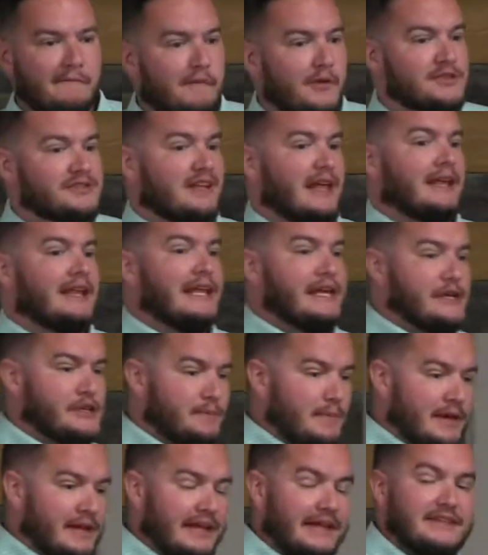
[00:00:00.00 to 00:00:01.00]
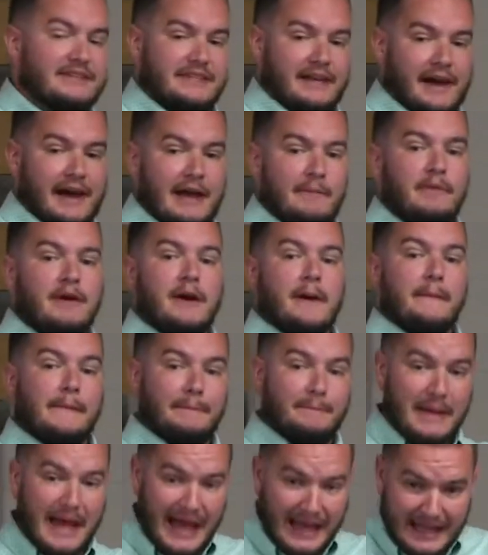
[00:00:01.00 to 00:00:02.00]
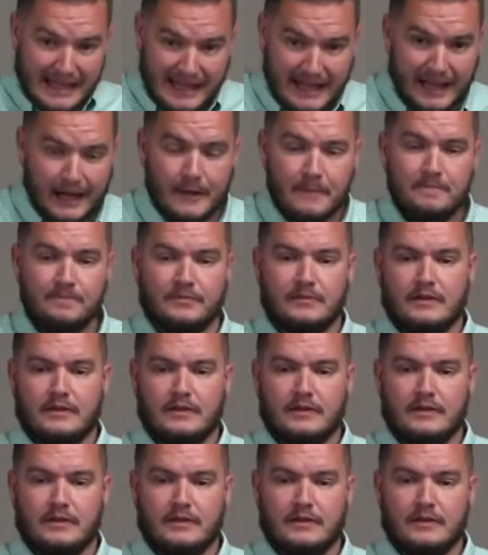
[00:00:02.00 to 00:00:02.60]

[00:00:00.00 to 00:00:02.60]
Most likely he spent his time begging.